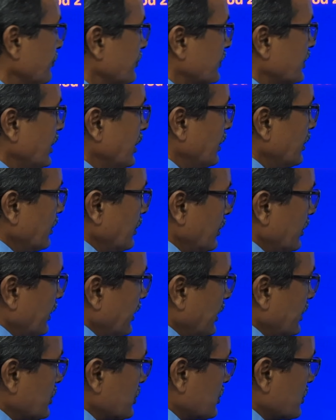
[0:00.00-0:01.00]
Then
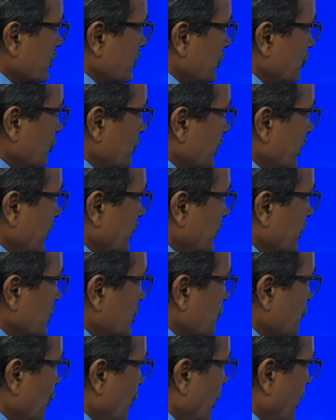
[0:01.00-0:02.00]
next you take
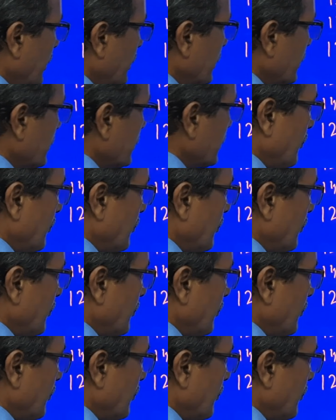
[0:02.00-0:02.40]
this point